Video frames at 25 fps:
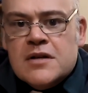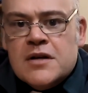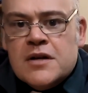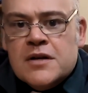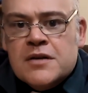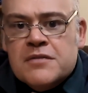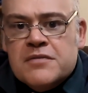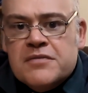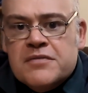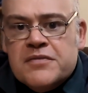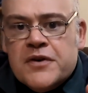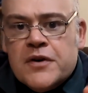
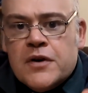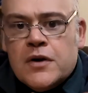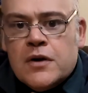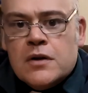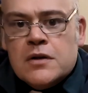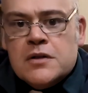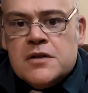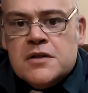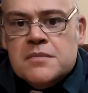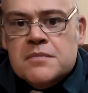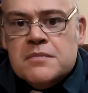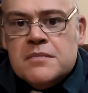
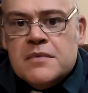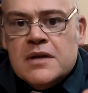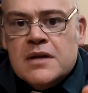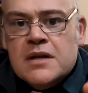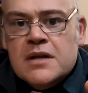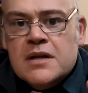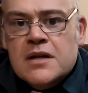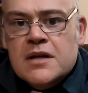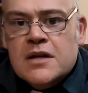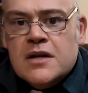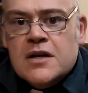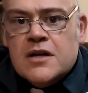unfurled.
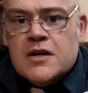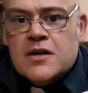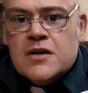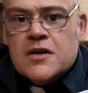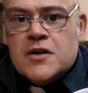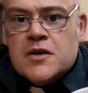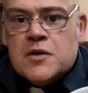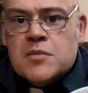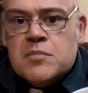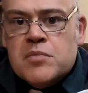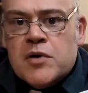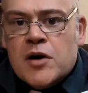
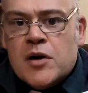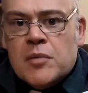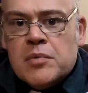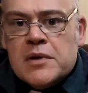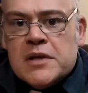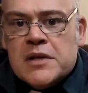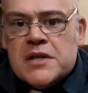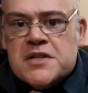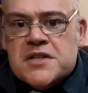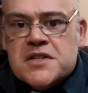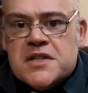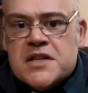You can
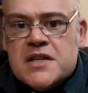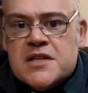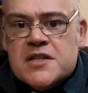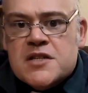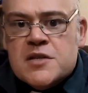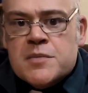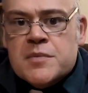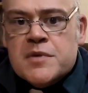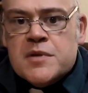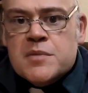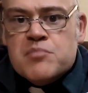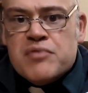probably see
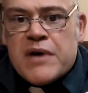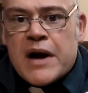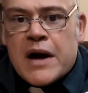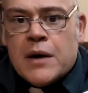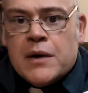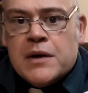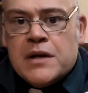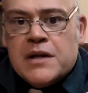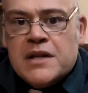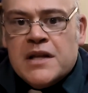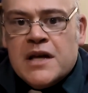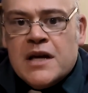some of the
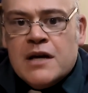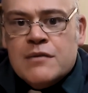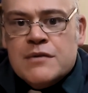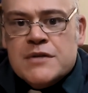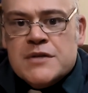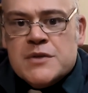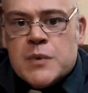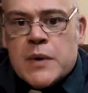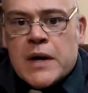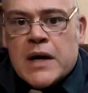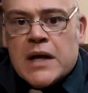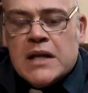brown in there
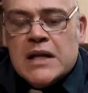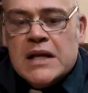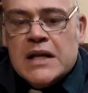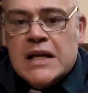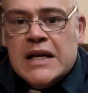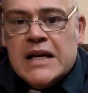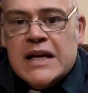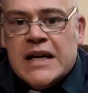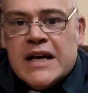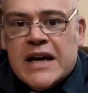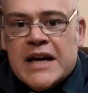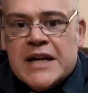as well.
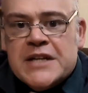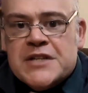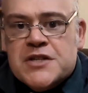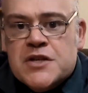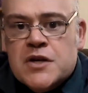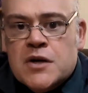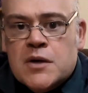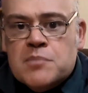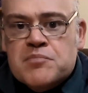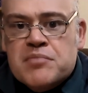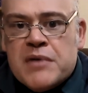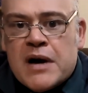It's
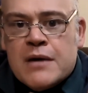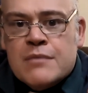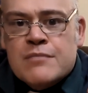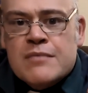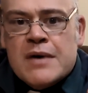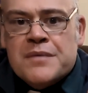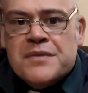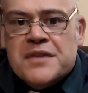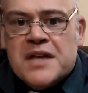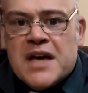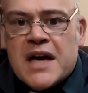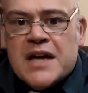not brown
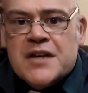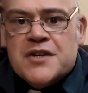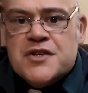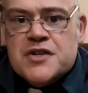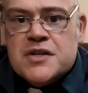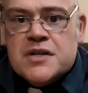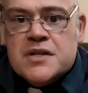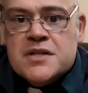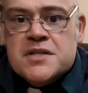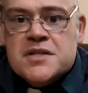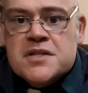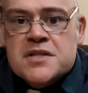around the
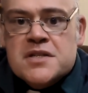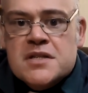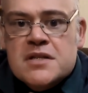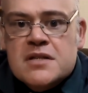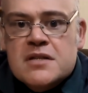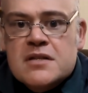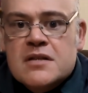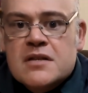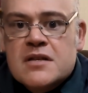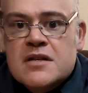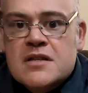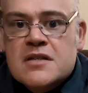edges.
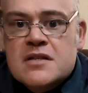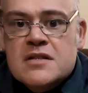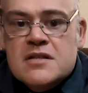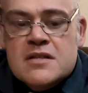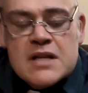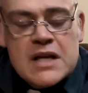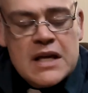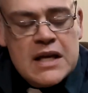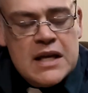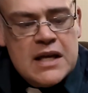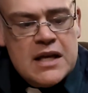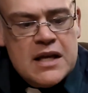
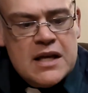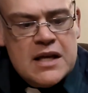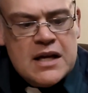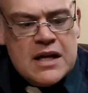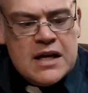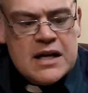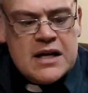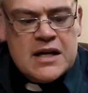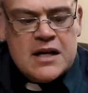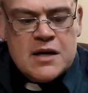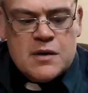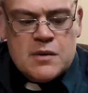
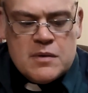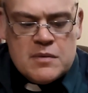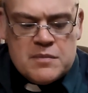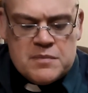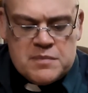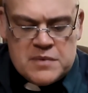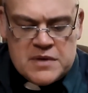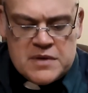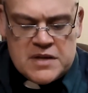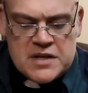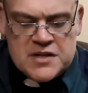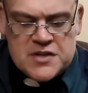
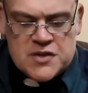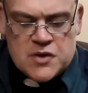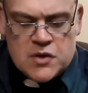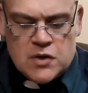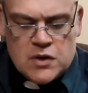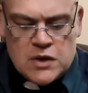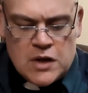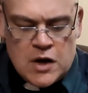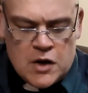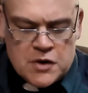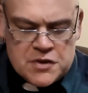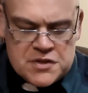It's
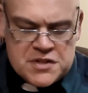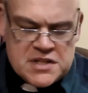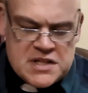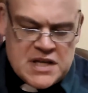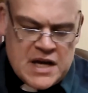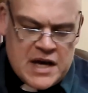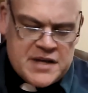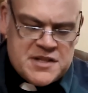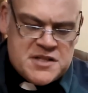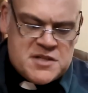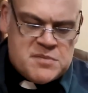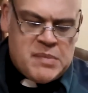all
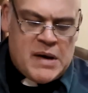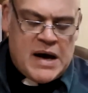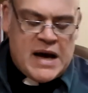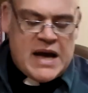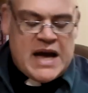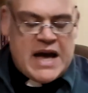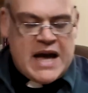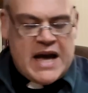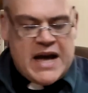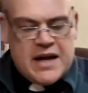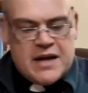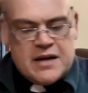oxidized by
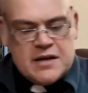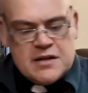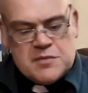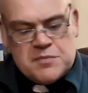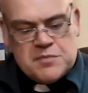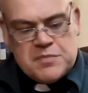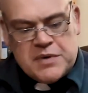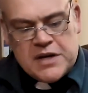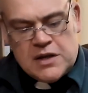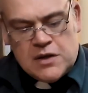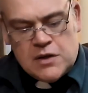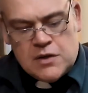hand,
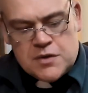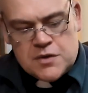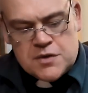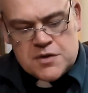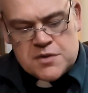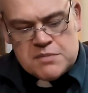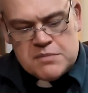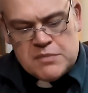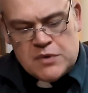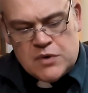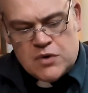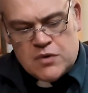but it
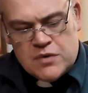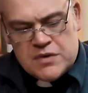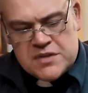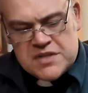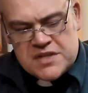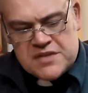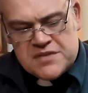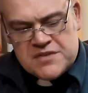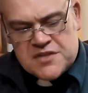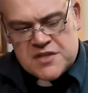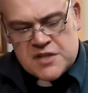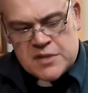looks more as
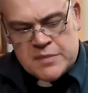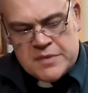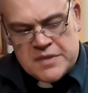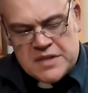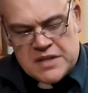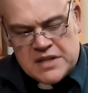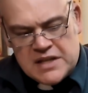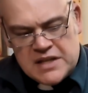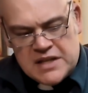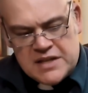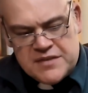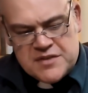if some of
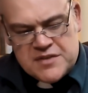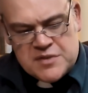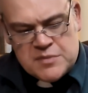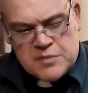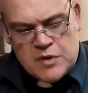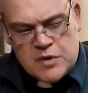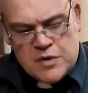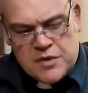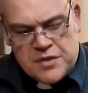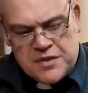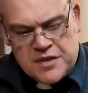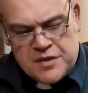the leaves are
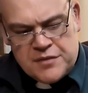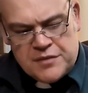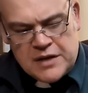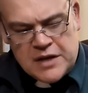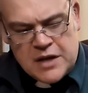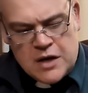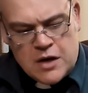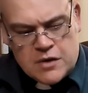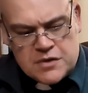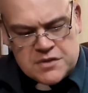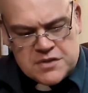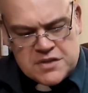more thoroughly
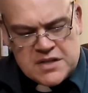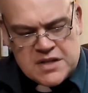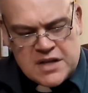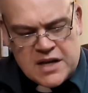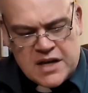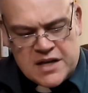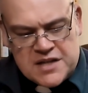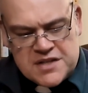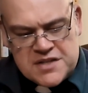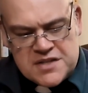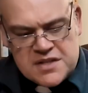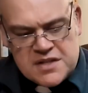
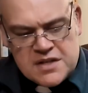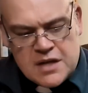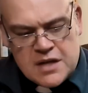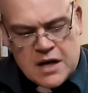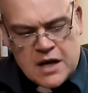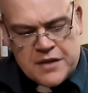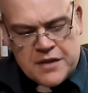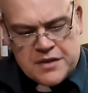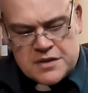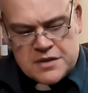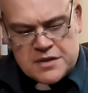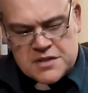oxidized than
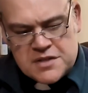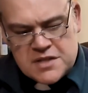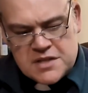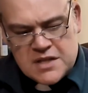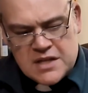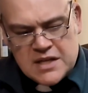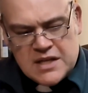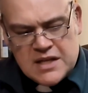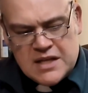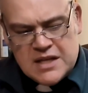others.